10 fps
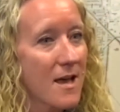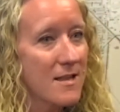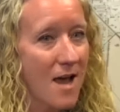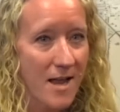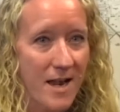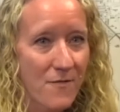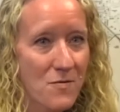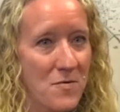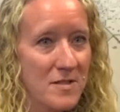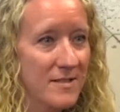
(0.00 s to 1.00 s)
not
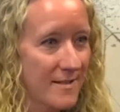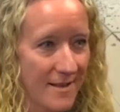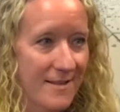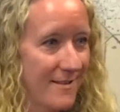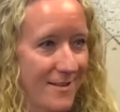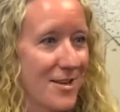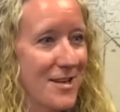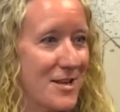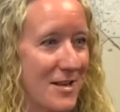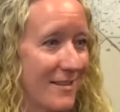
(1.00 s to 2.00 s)
everyone's gonna